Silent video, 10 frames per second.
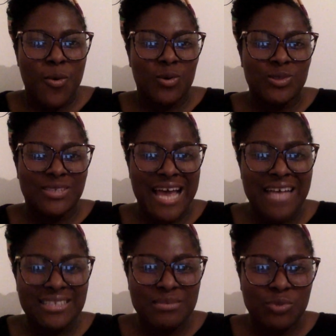on
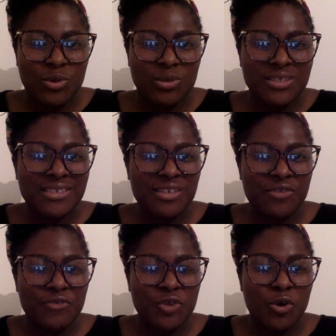Thursday born, instead
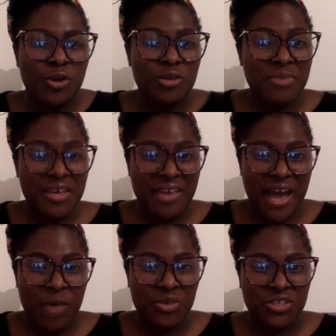of you calling me
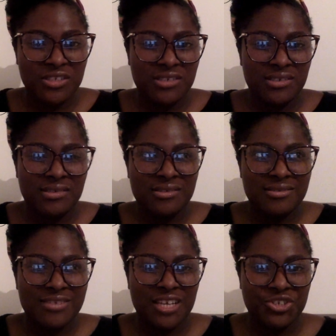Ya, which is
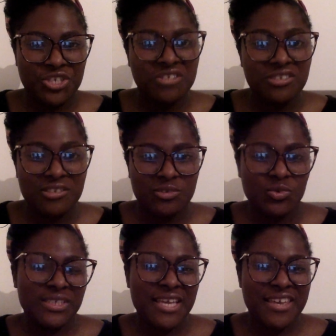Dashantis will
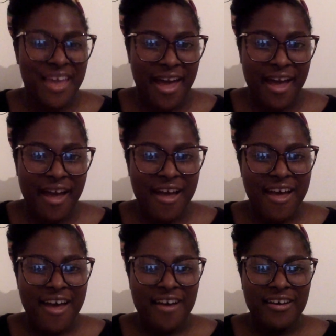say Ya,
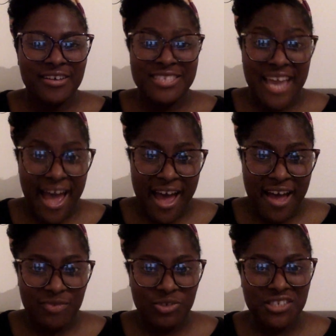Ya,
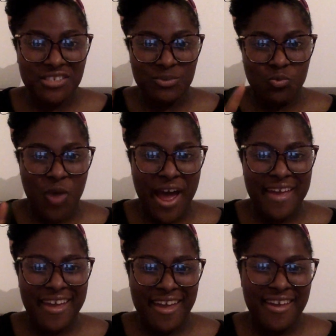which is
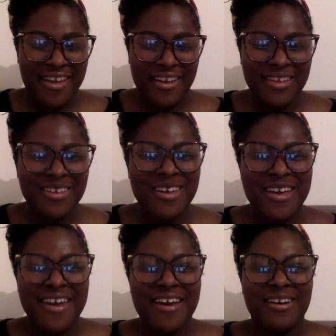Y-A-A.
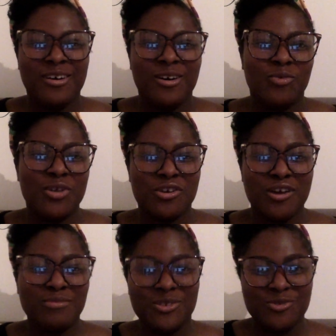When you
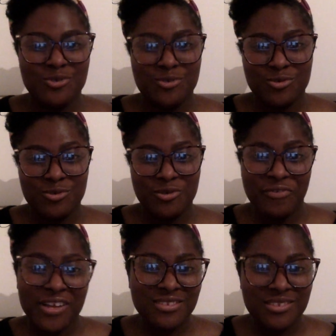come to the
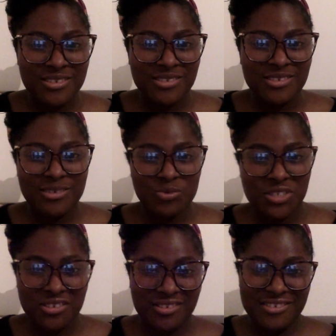Fantis,
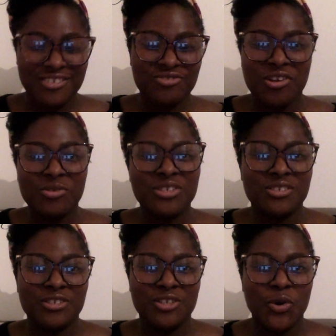which is the central
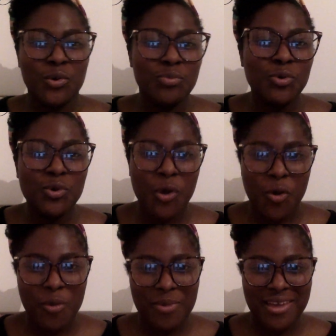region, they will
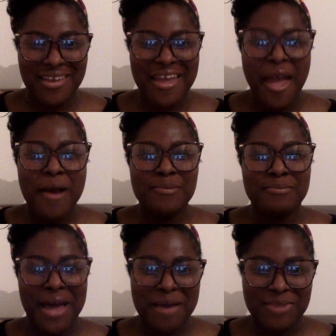call me
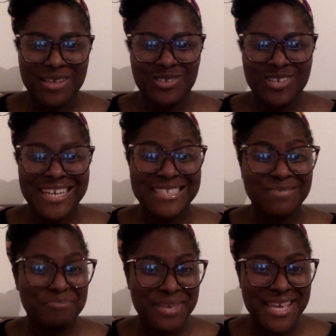Baba. So that's
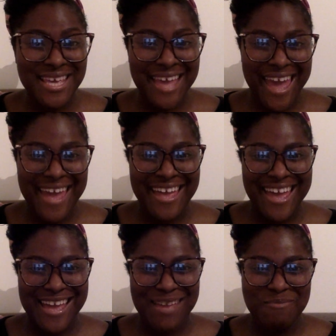
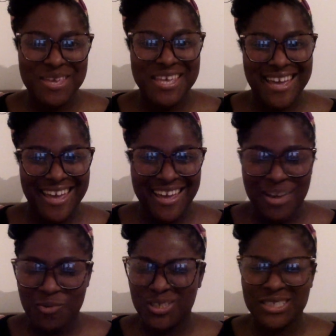B-A-A-B-A,
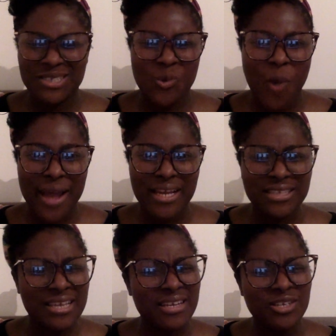which is quite
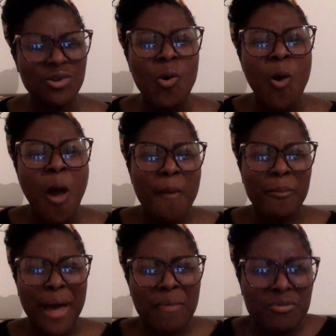easy. And you know,
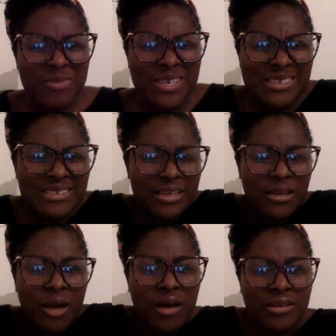Baba means a
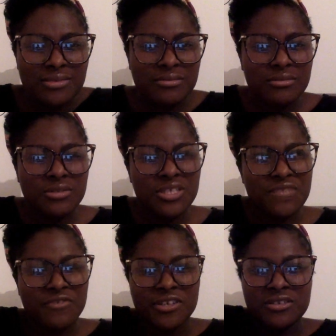lot in
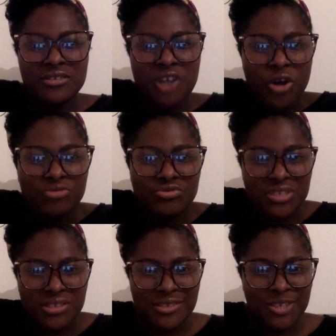different
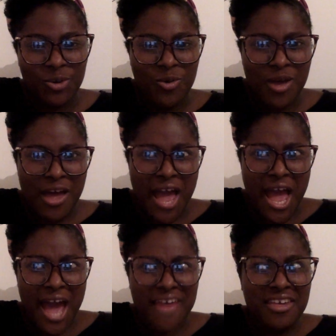countries. You know,
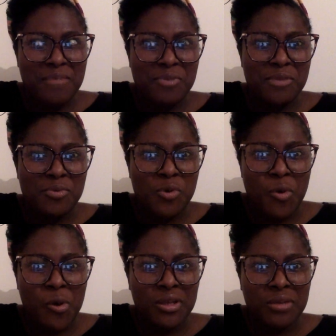I hear people
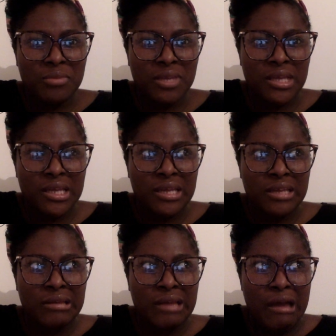calling
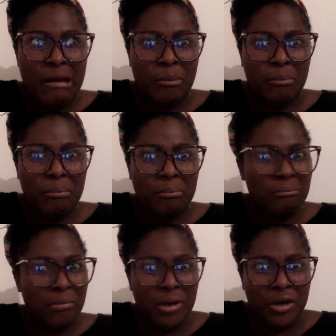me
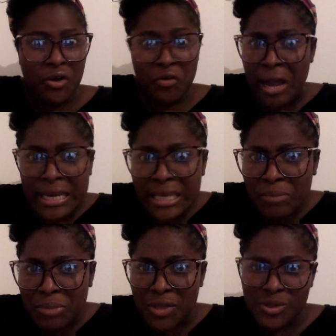
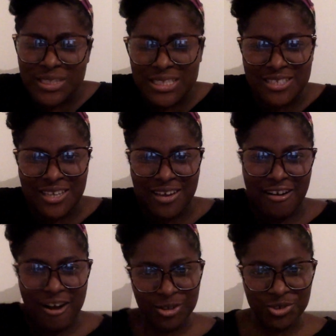Granny, because in their
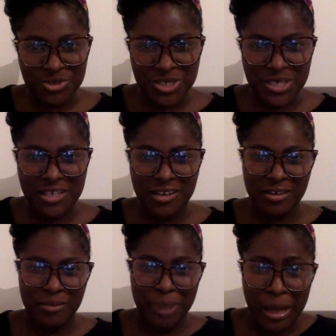country,
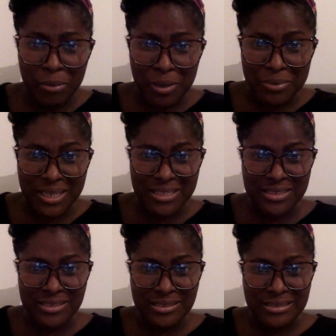Baba
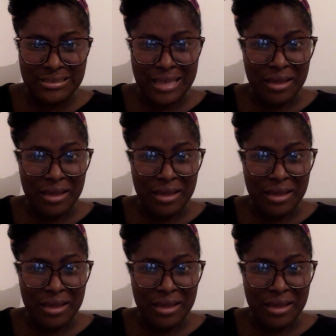means